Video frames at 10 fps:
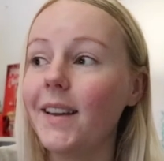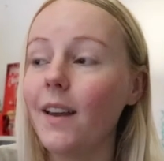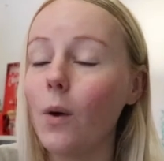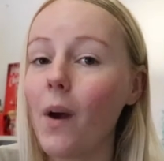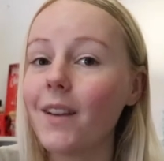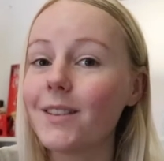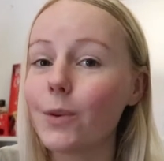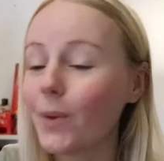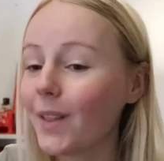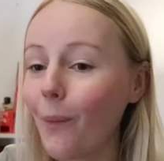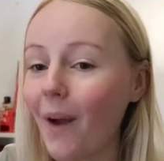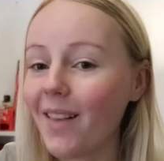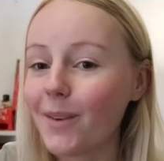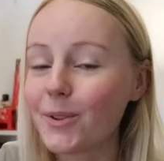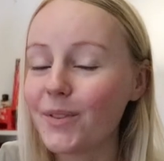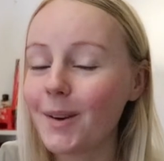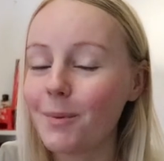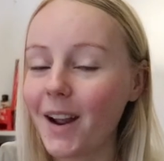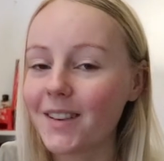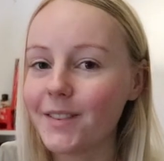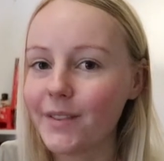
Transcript: it went really well. I was very productive.